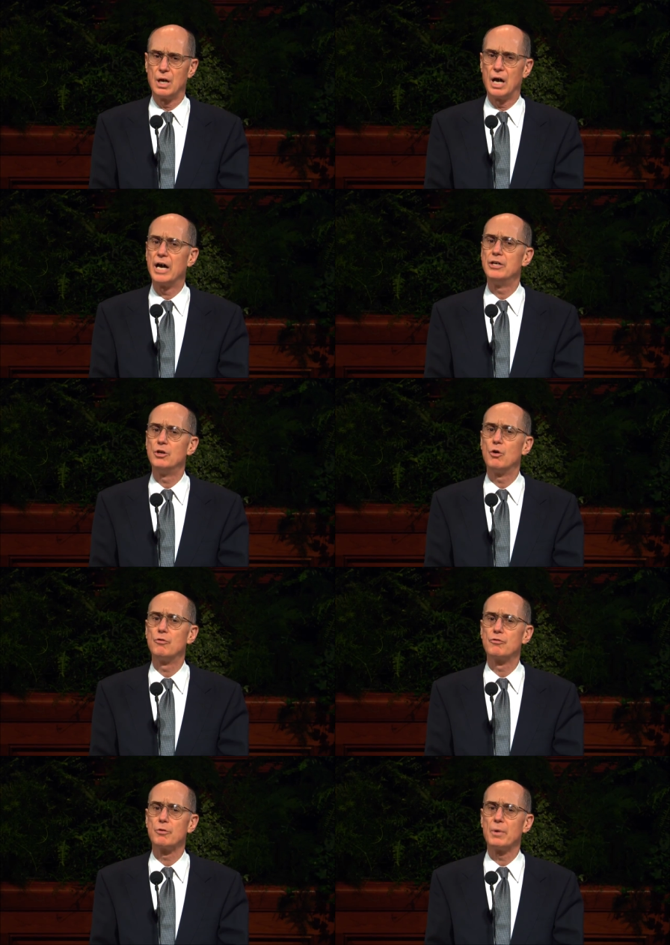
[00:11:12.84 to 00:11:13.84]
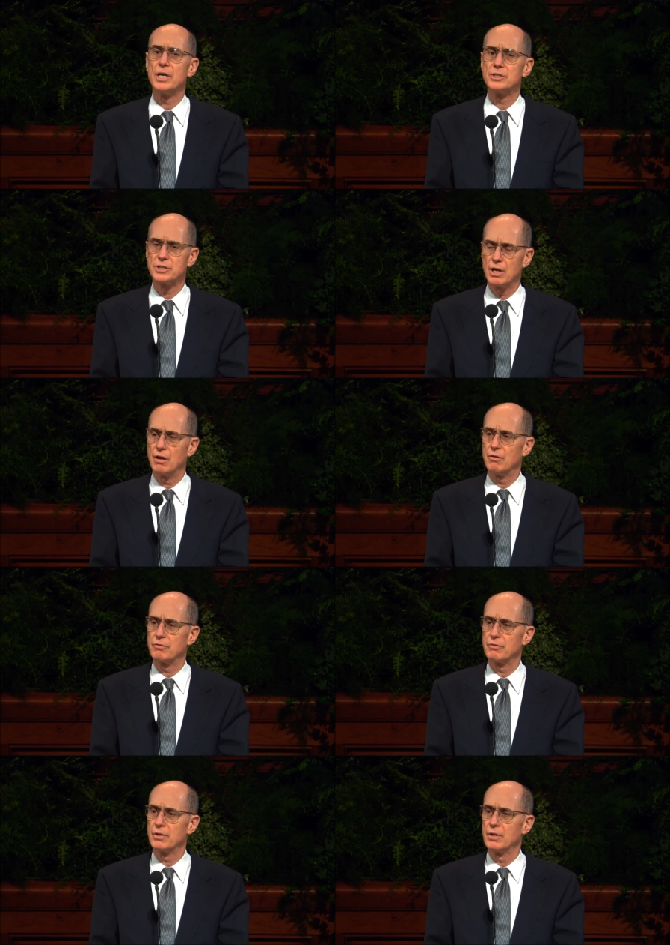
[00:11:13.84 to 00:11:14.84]
I know for
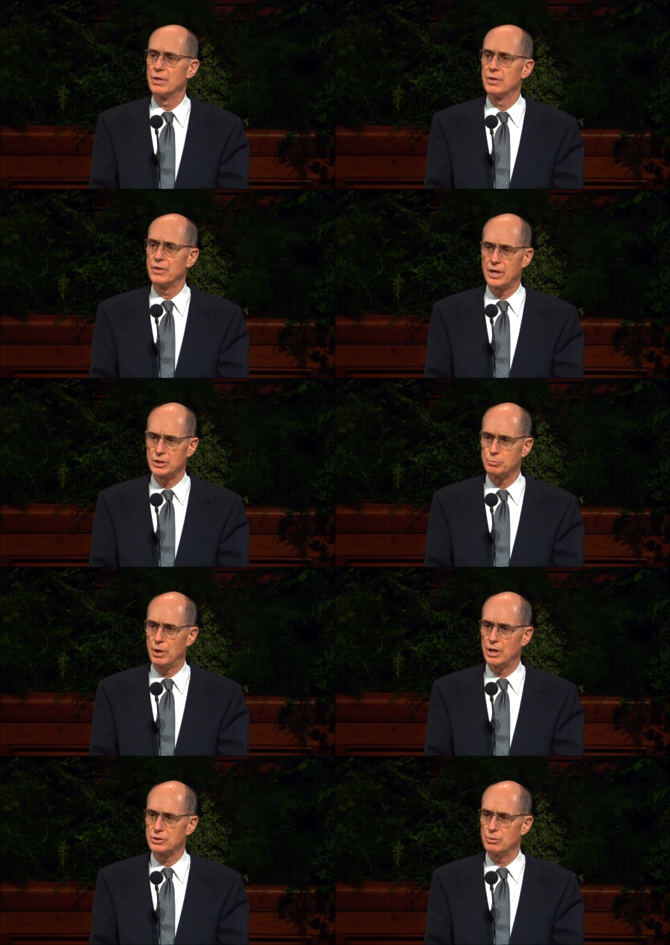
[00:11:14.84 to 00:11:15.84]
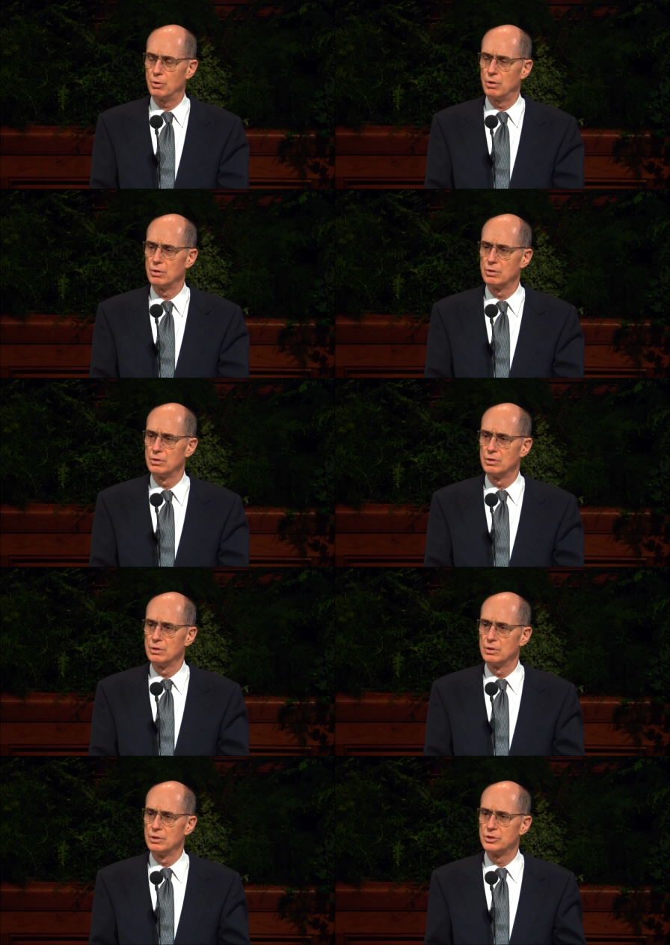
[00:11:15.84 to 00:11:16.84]
myself that is possible.
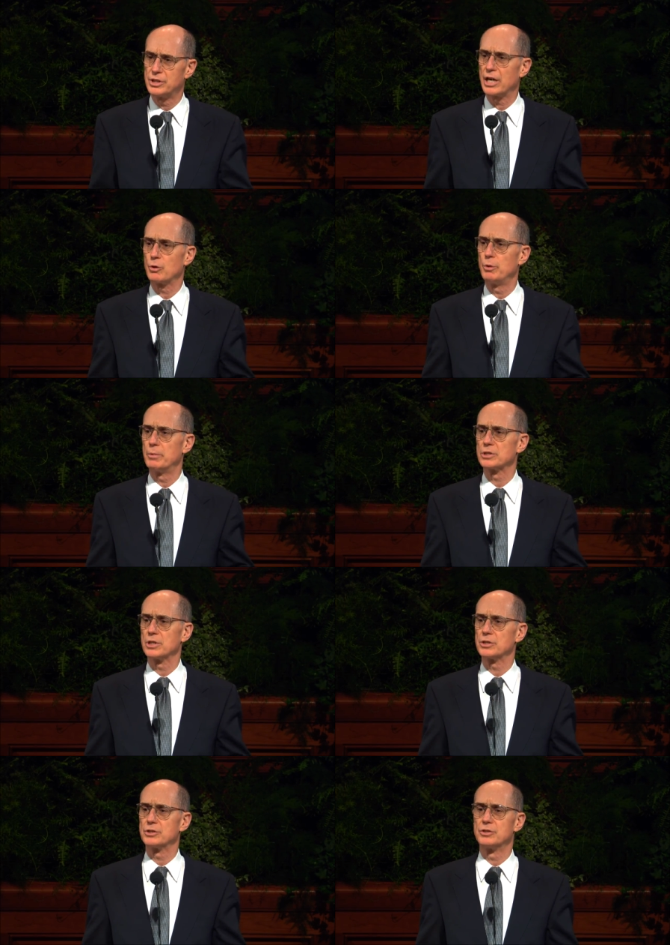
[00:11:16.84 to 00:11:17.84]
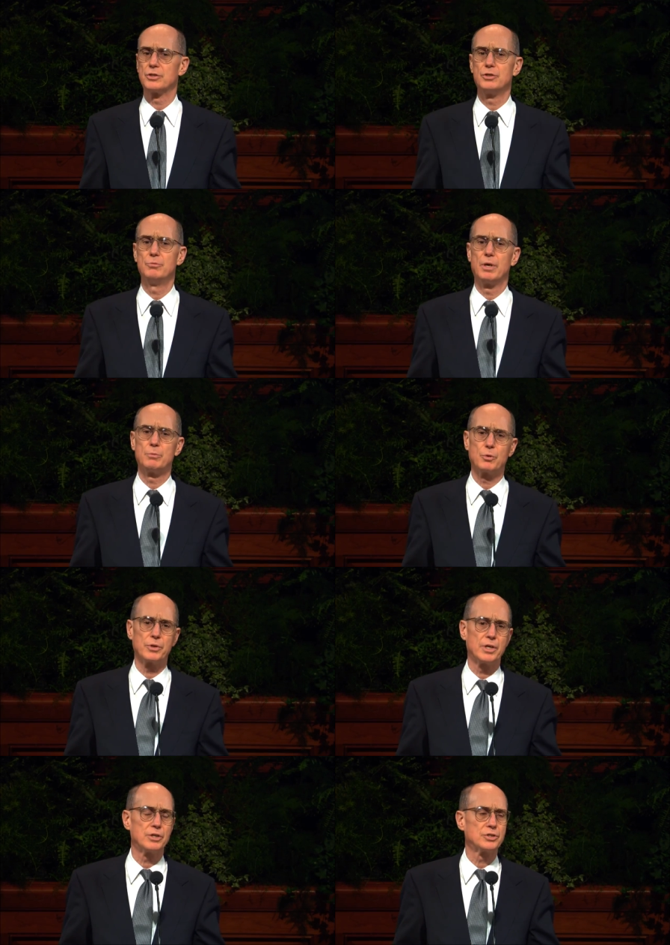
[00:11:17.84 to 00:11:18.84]
Second, we must listen to the new member with
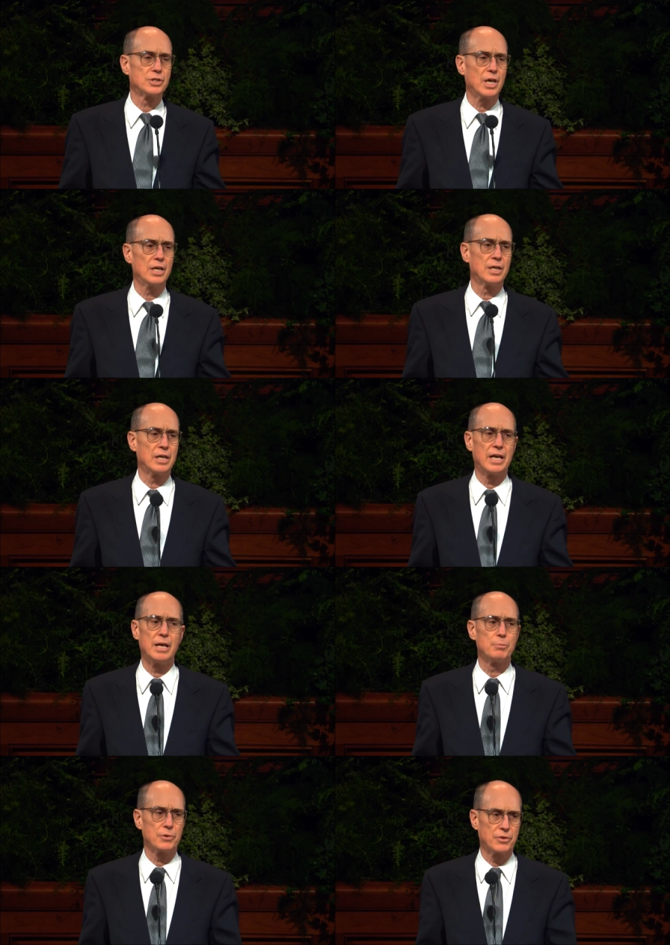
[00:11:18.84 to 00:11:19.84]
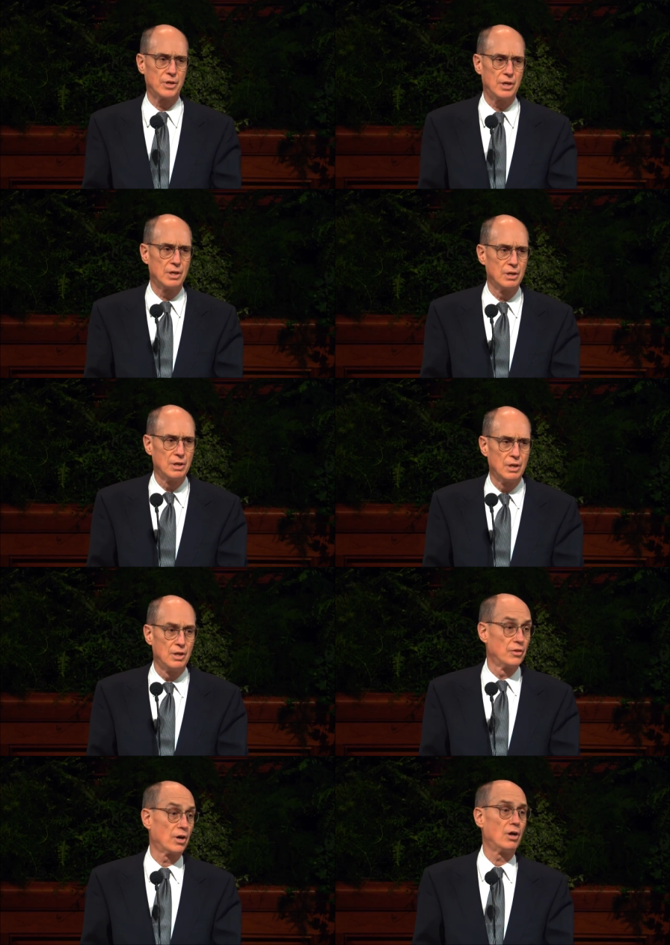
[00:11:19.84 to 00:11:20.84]
understanding and empathy.
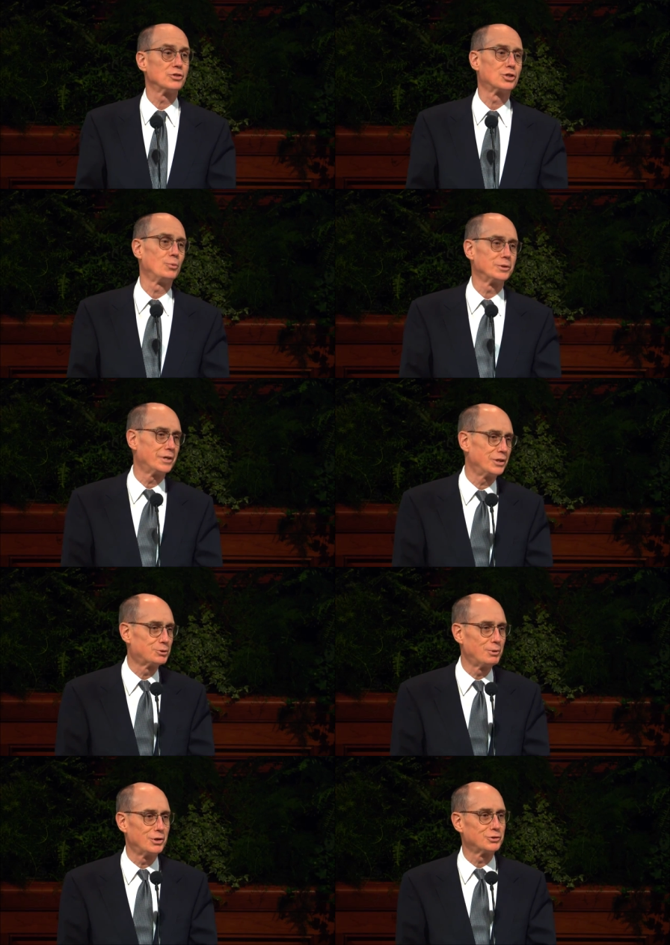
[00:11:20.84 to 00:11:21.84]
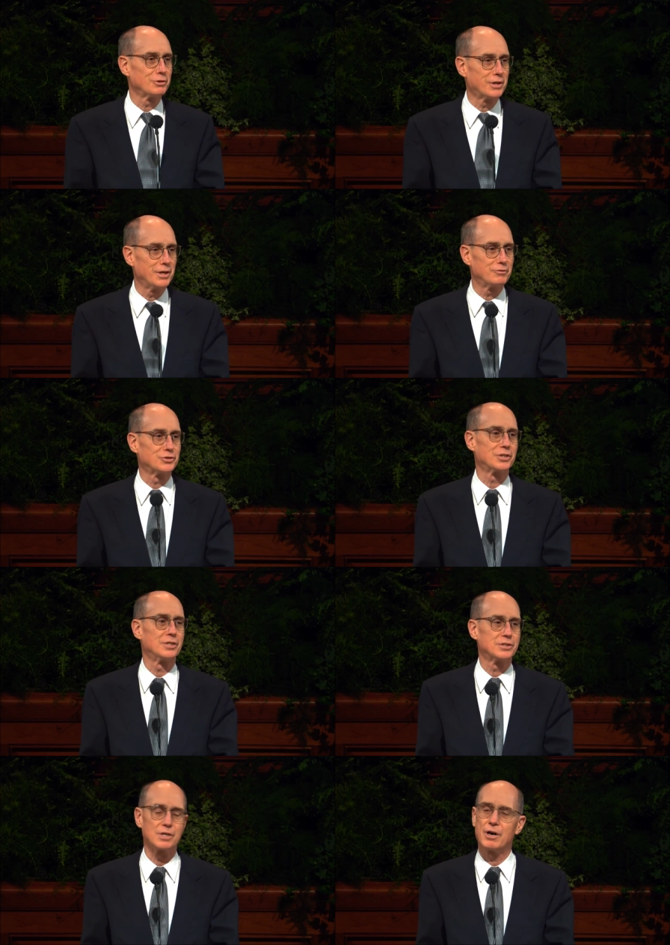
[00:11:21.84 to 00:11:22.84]
That also will take spiritual gifts,
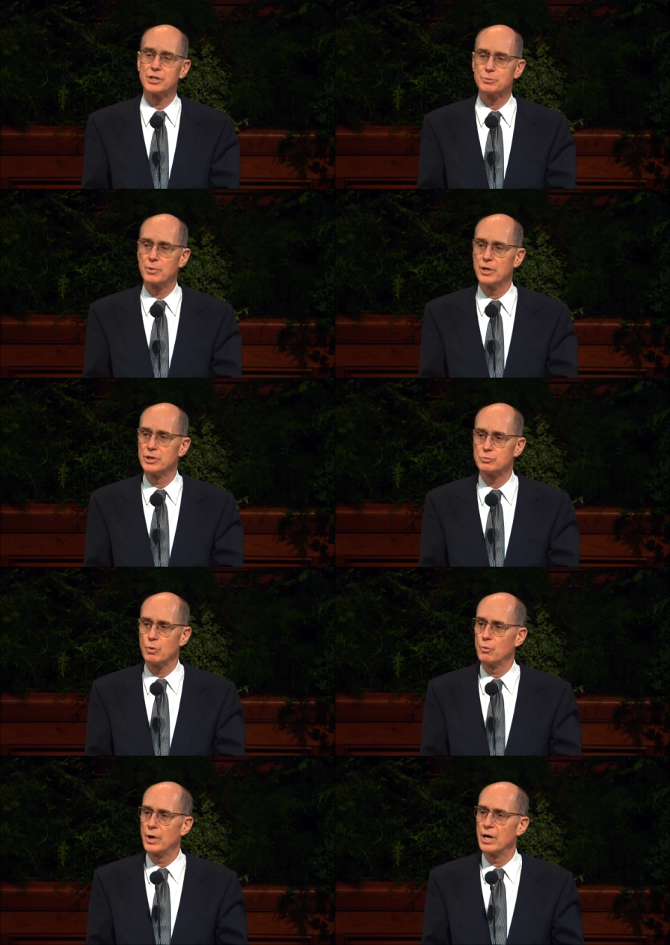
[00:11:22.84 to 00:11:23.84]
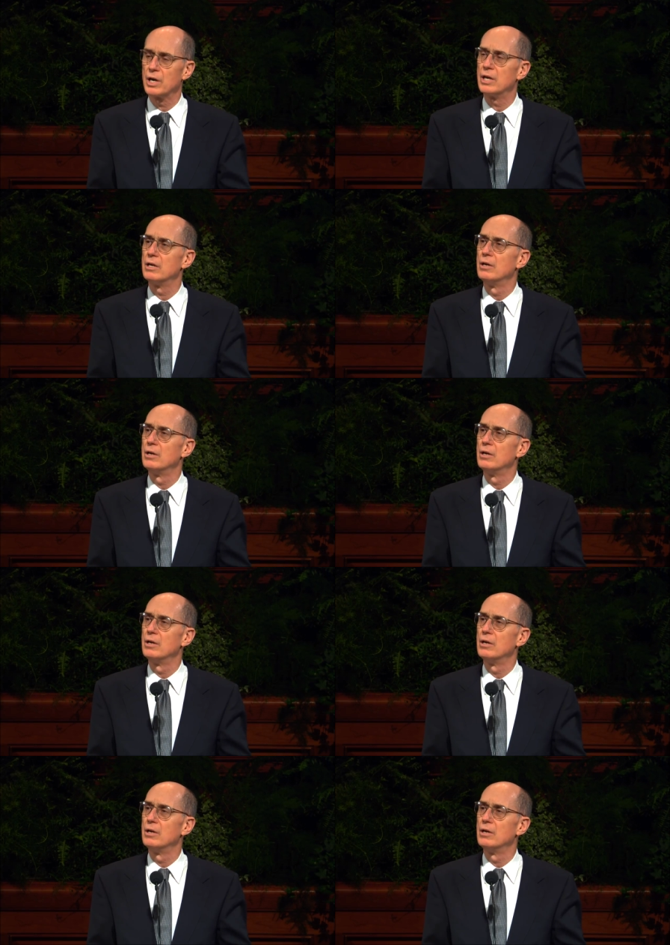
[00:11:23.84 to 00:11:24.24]
since our experience will rarely